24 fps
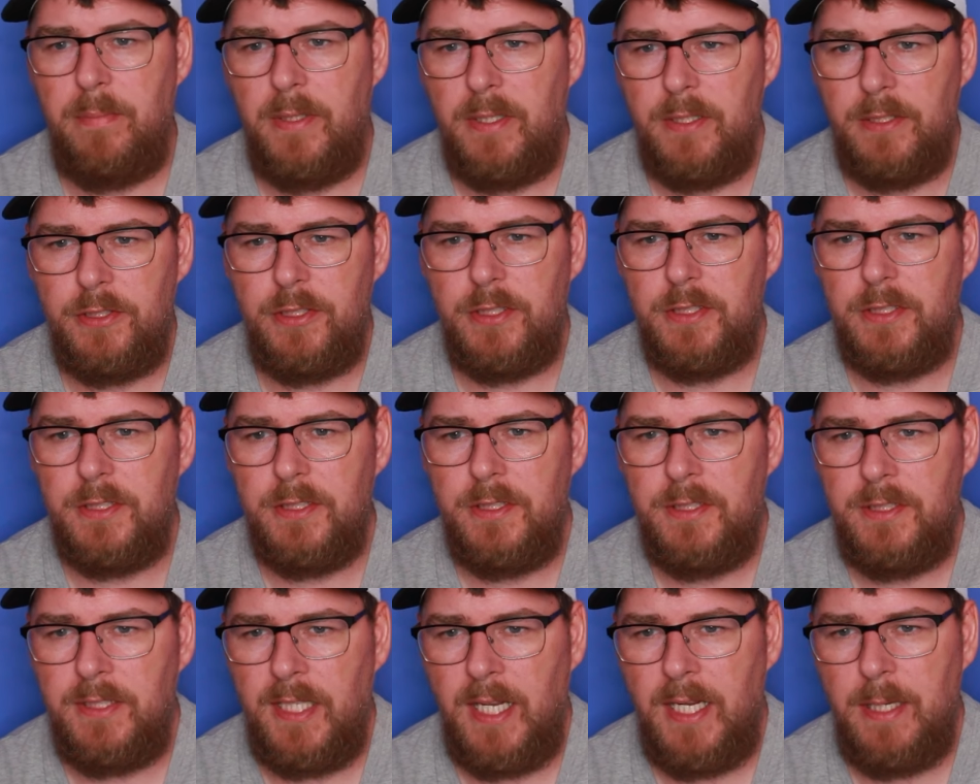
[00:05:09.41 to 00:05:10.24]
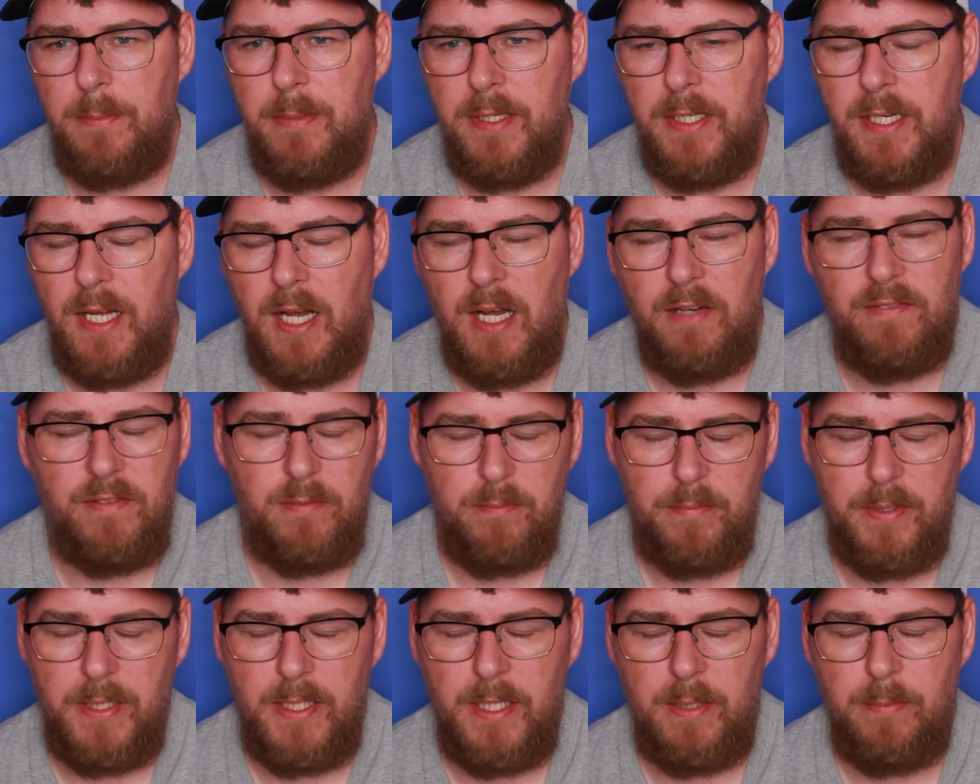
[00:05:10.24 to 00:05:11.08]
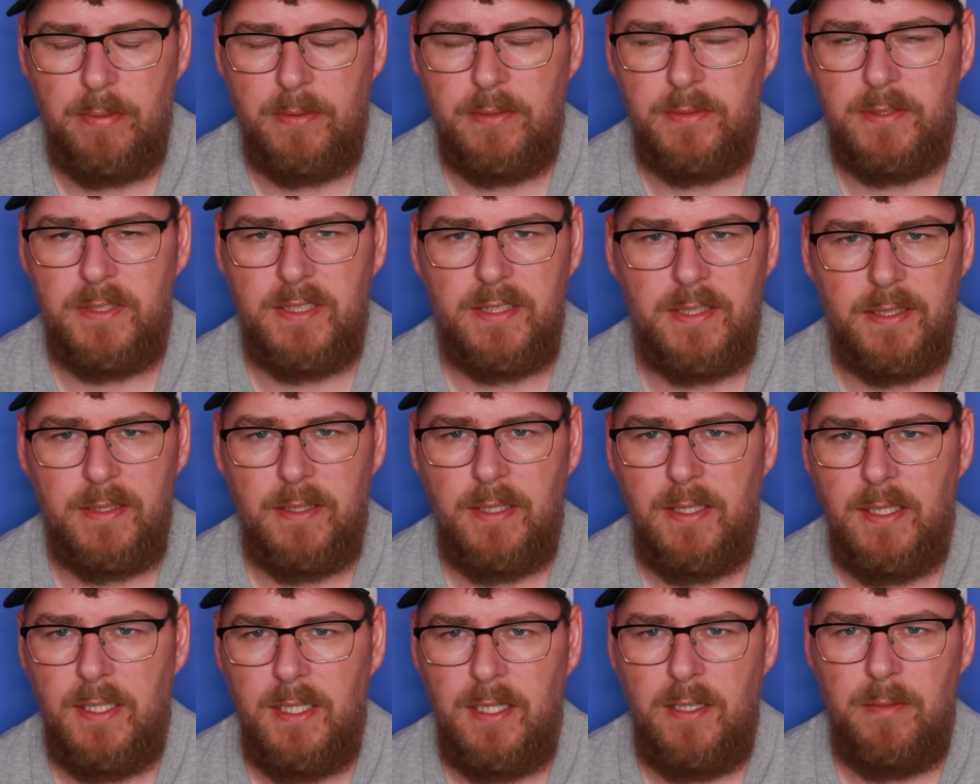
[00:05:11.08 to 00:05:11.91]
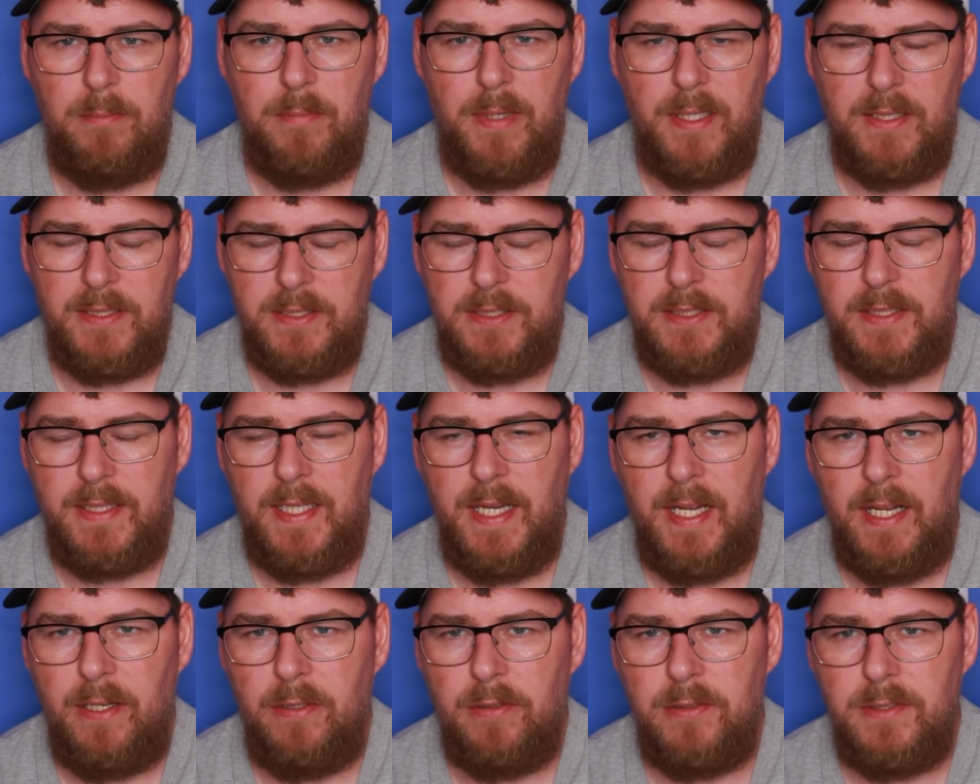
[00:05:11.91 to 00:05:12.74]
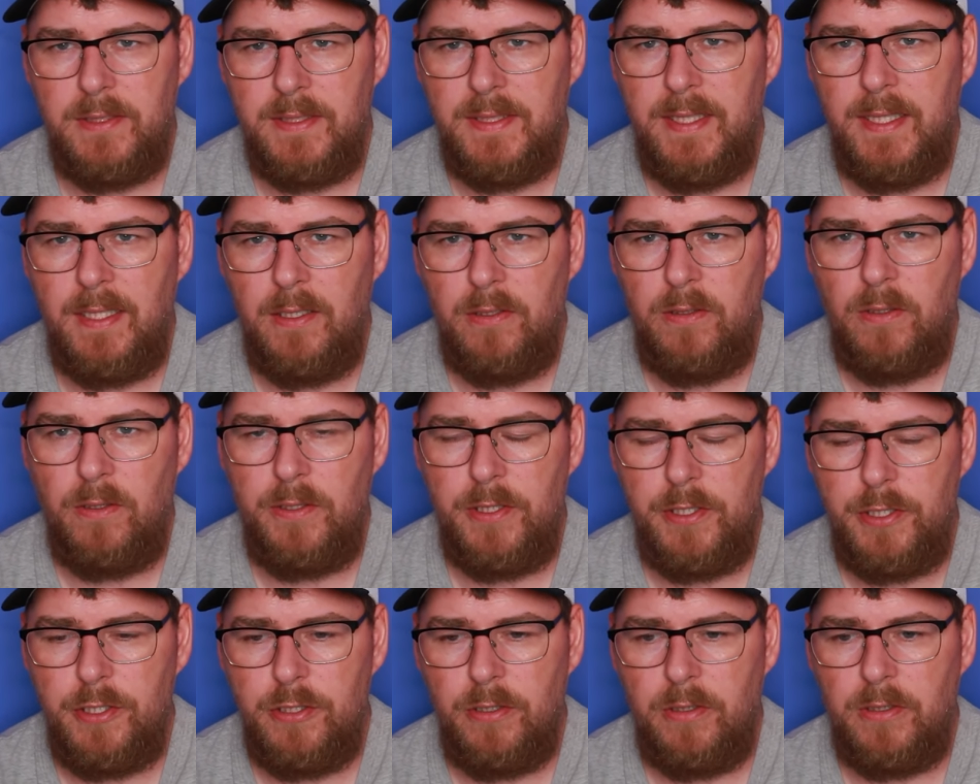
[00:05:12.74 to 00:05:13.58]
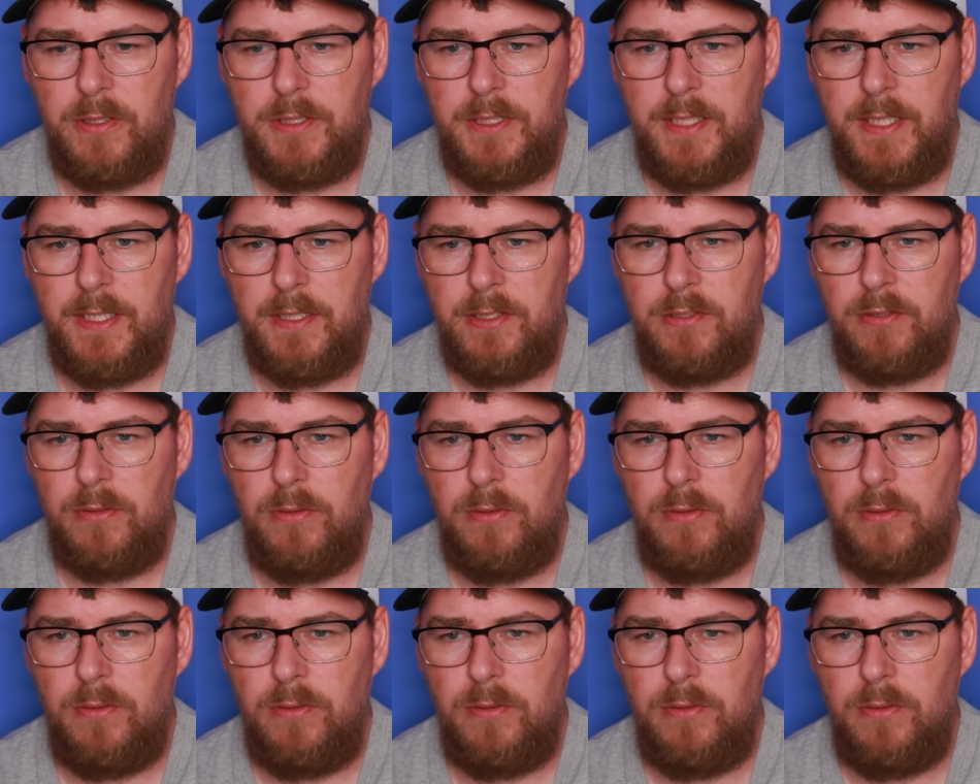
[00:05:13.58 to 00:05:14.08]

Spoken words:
But it's just timing, I haven't been able to manage to get out to get a lot of the shots yet.